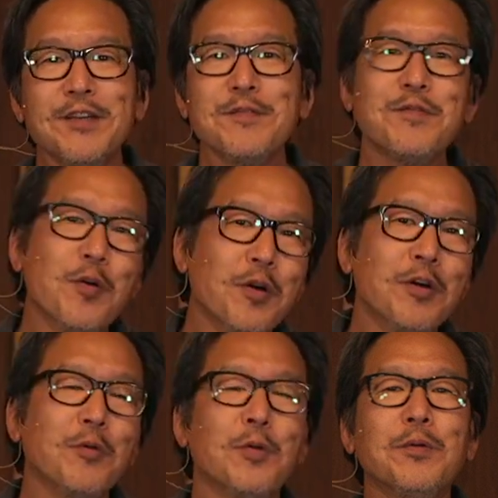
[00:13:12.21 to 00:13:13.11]

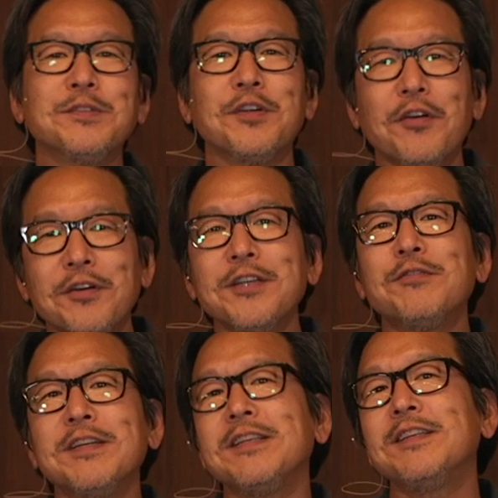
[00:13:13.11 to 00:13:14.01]
for what was already
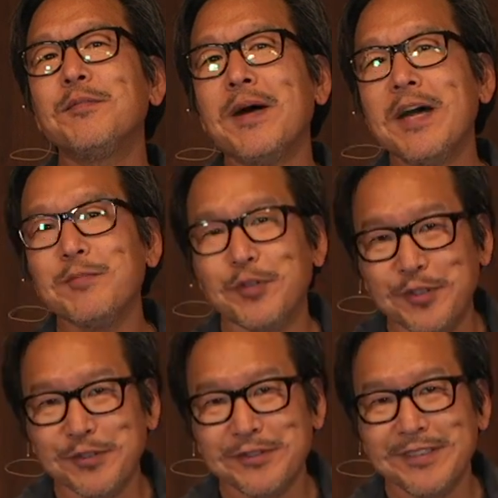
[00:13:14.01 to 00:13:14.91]
written in the Bible.